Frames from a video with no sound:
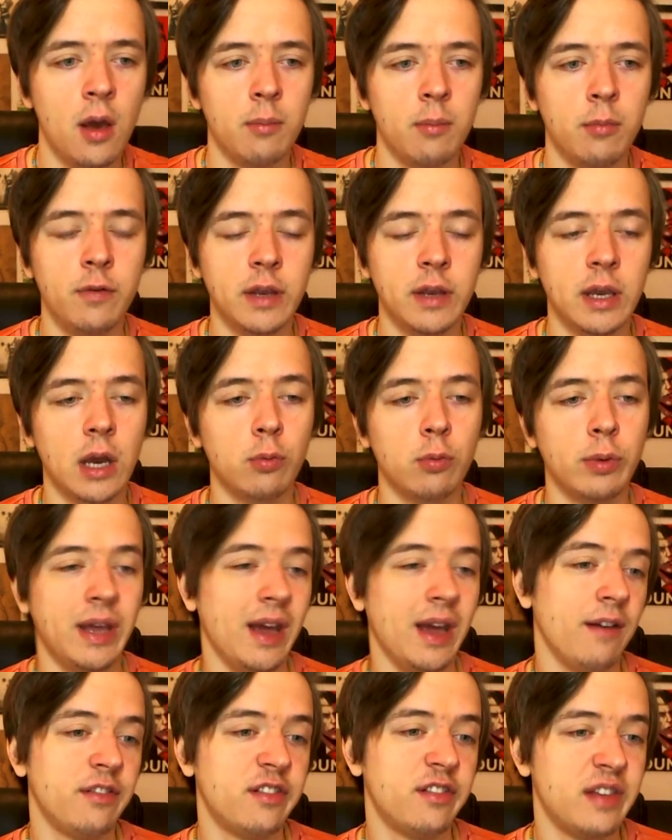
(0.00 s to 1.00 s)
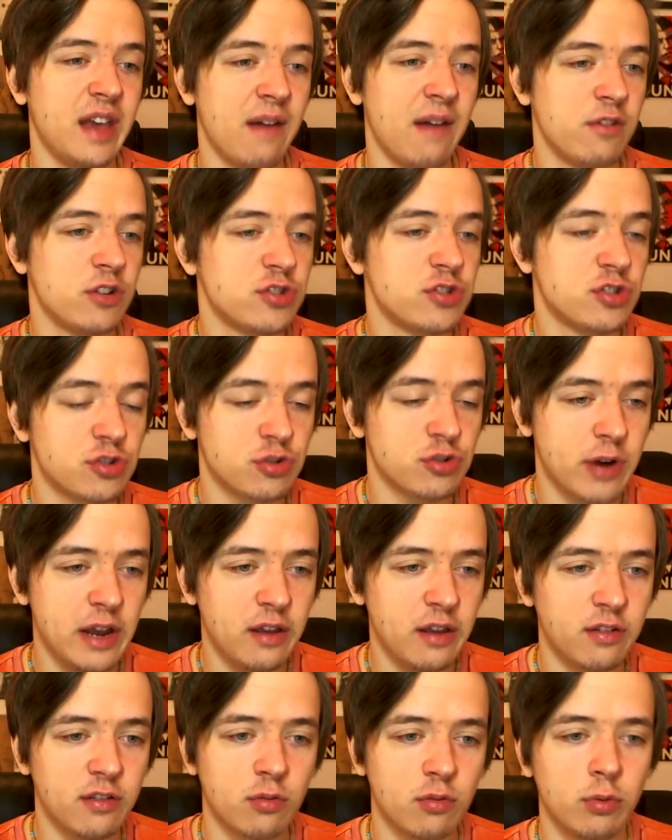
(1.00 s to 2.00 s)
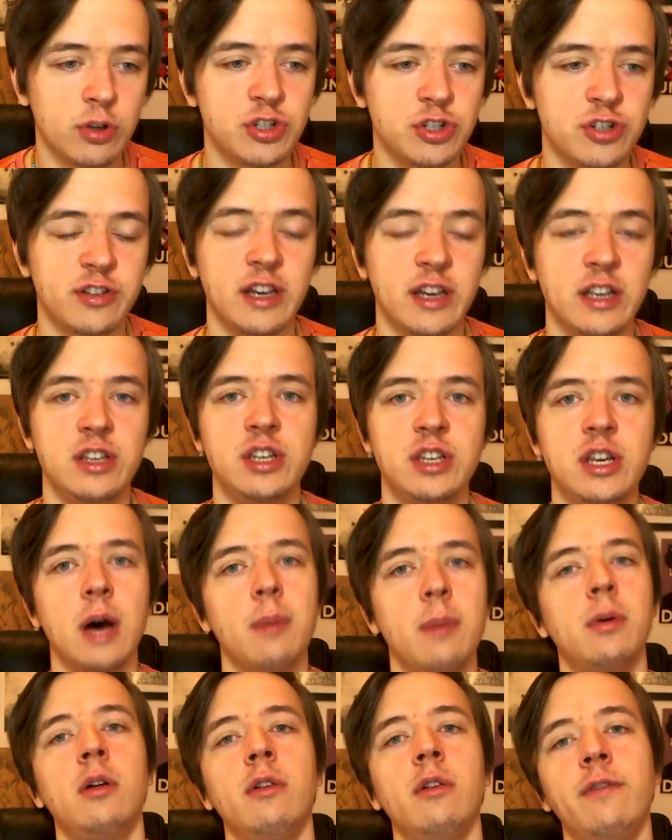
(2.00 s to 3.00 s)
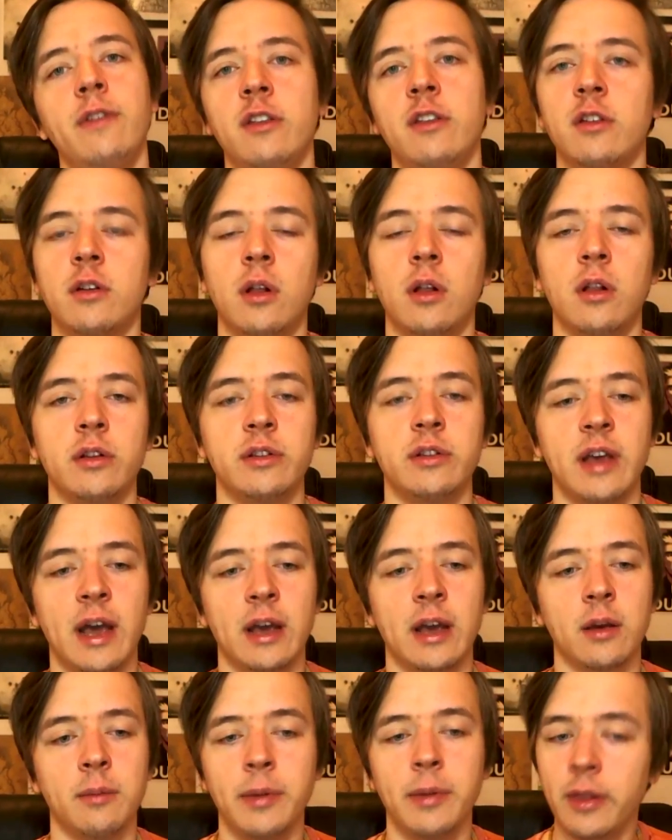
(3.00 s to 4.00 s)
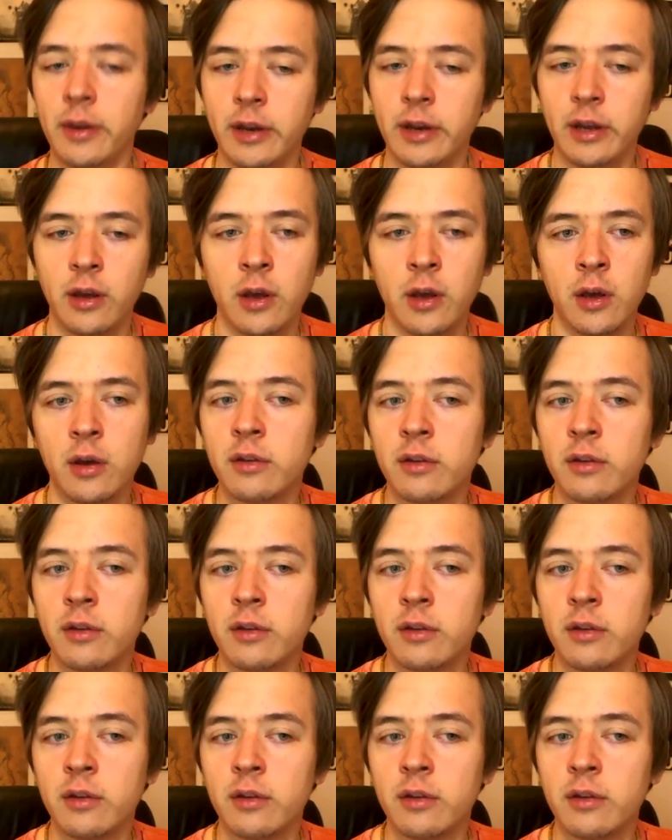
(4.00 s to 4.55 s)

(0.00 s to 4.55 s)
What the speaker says: Moving on, we have Savage Strikes, which is a double physical attack ability.